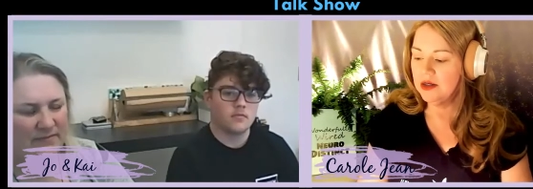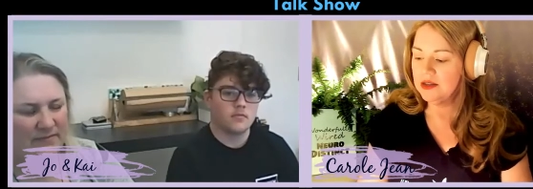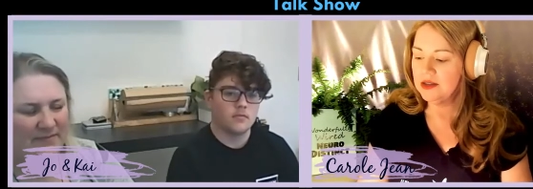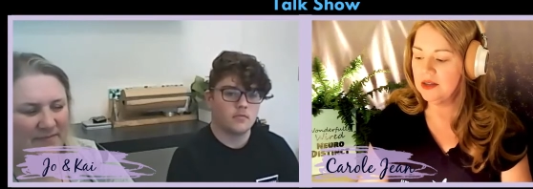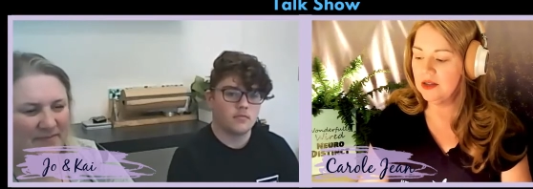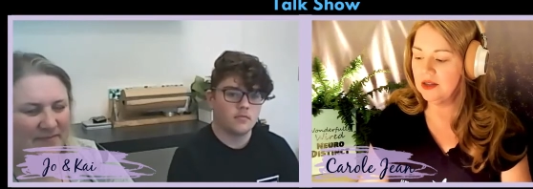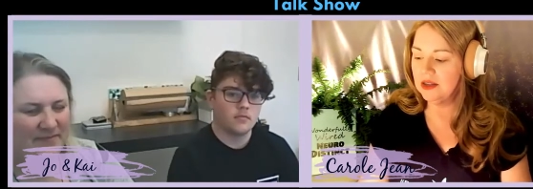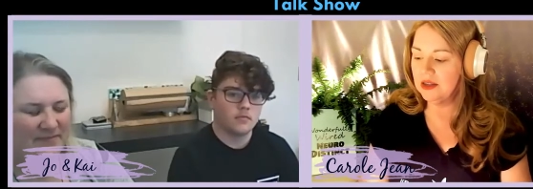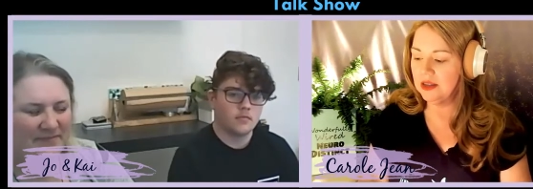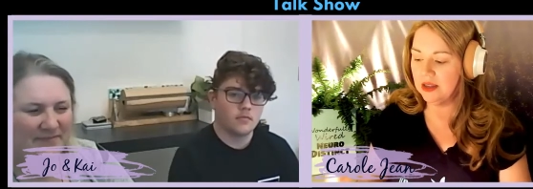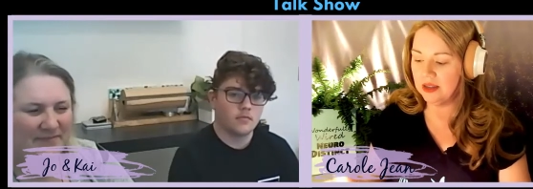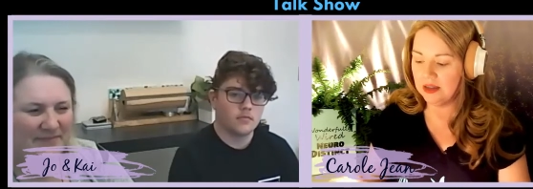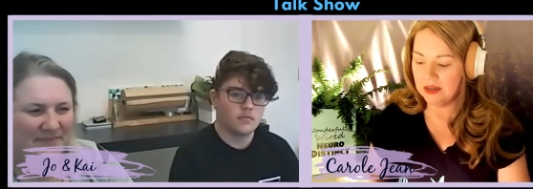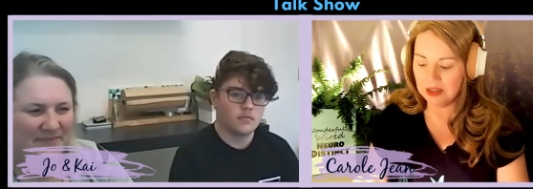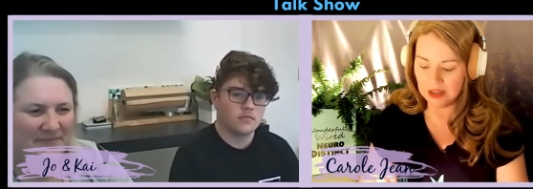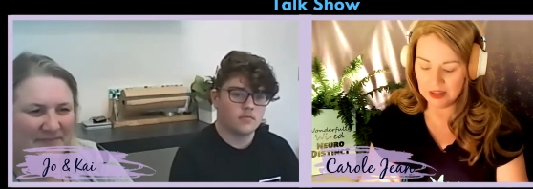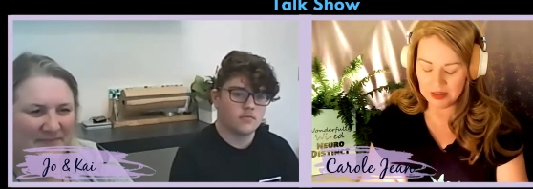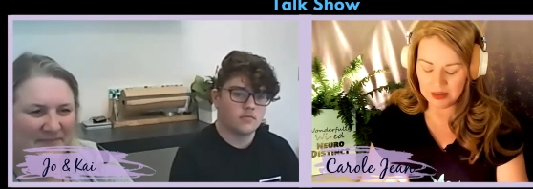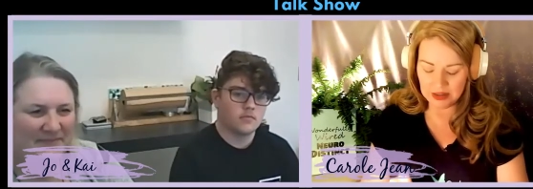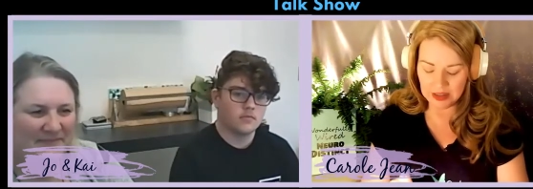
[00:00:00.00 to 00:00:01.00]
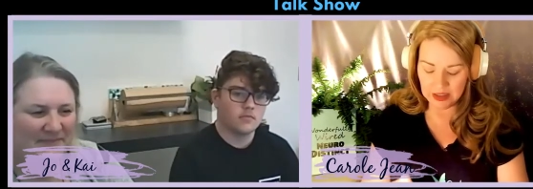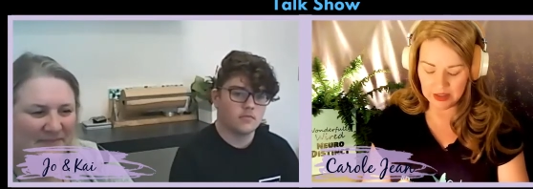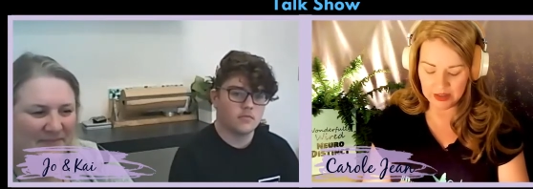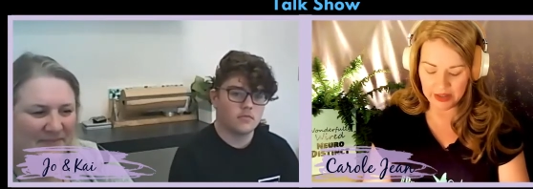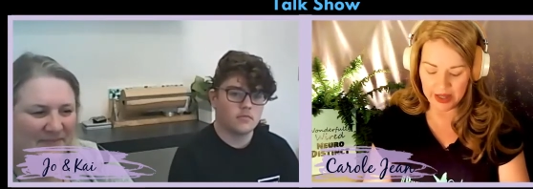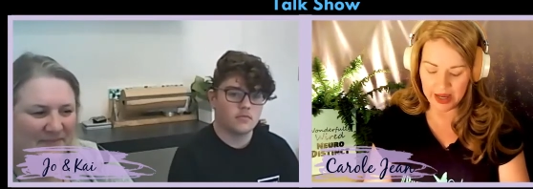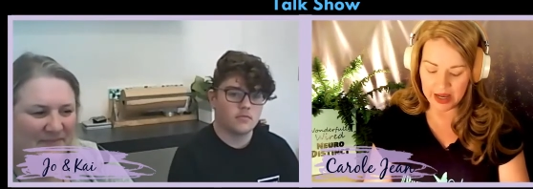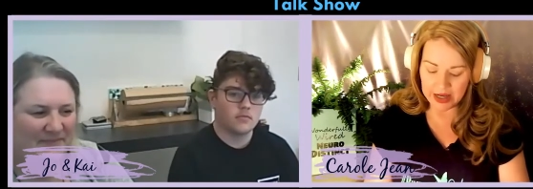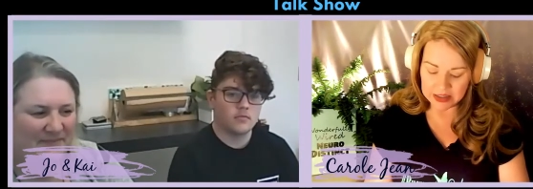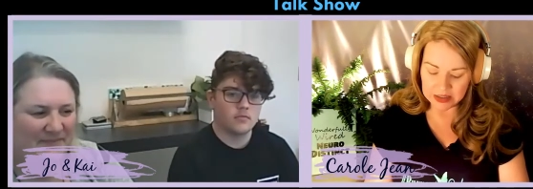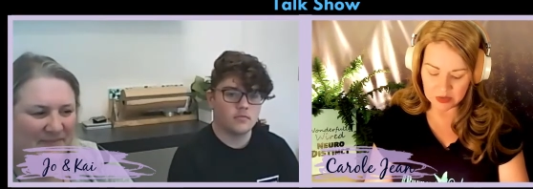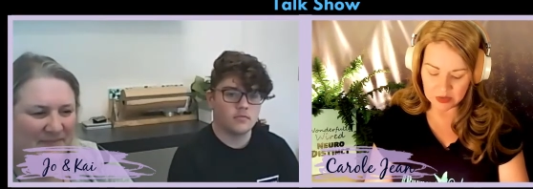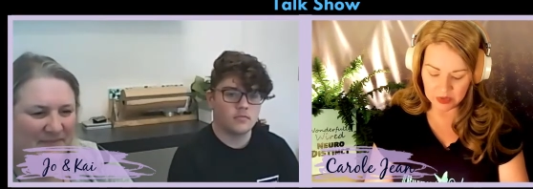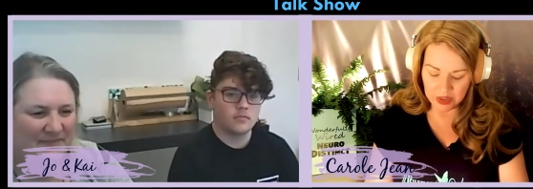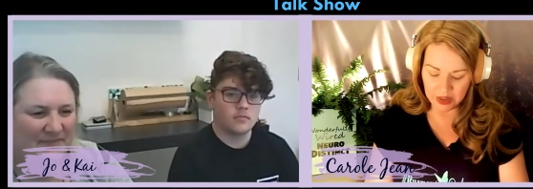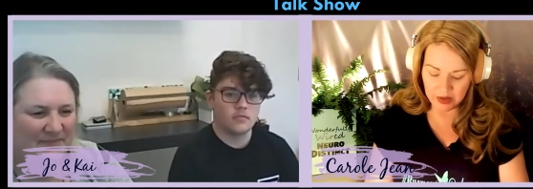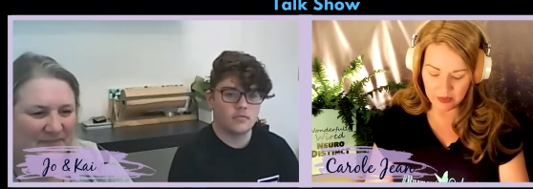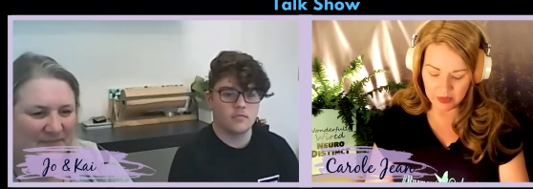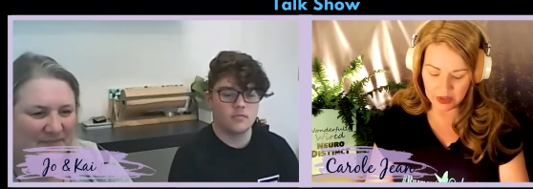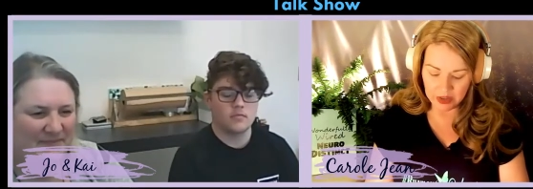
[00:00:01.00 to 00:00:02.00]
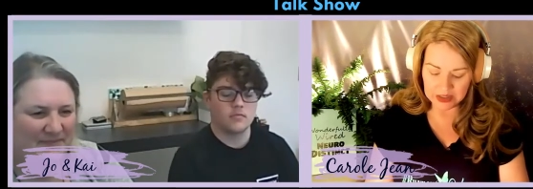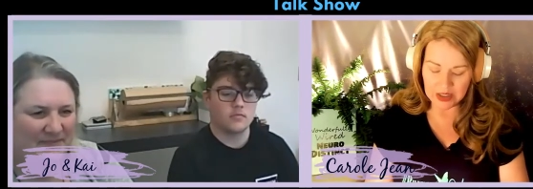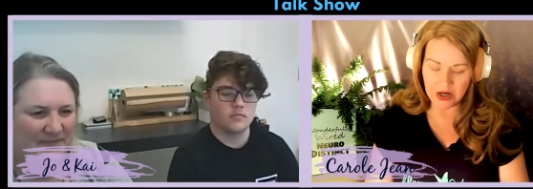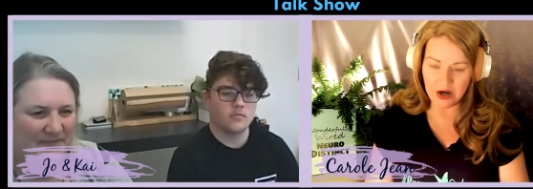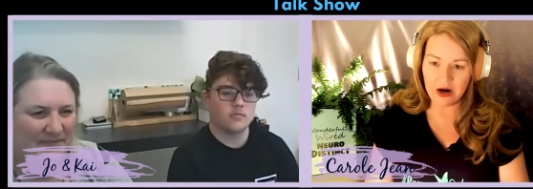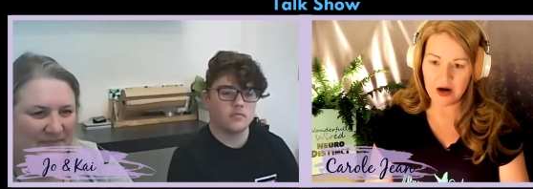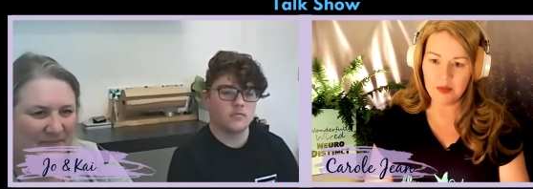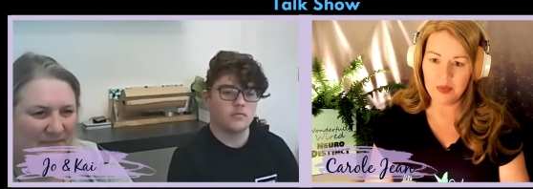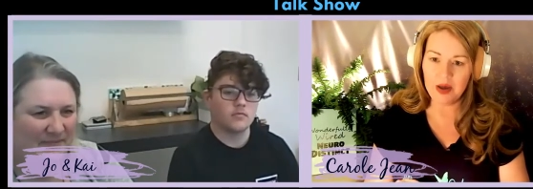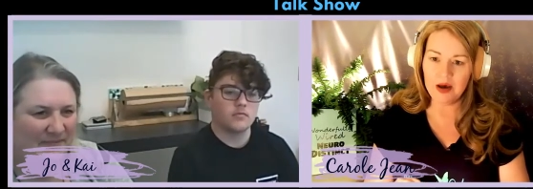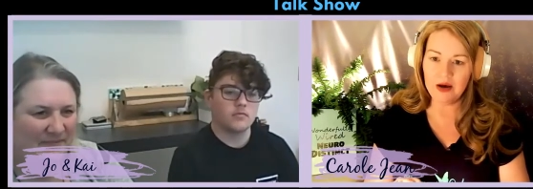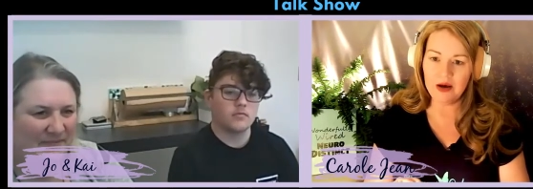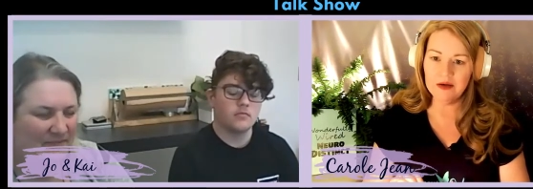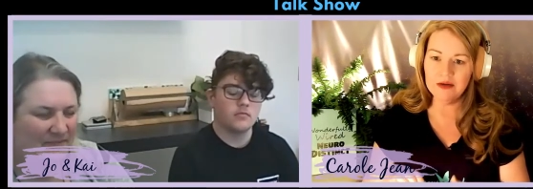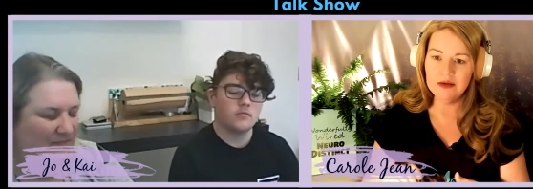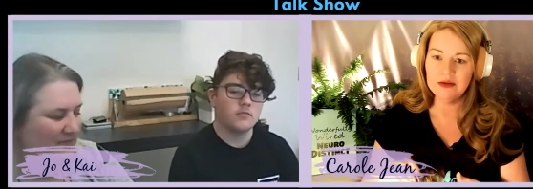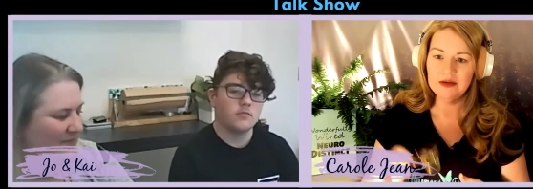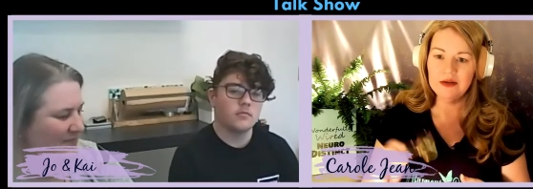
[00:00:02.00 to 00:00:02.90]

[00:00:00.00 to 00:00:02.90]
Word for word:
Speaker 1: So the last one I want to talk about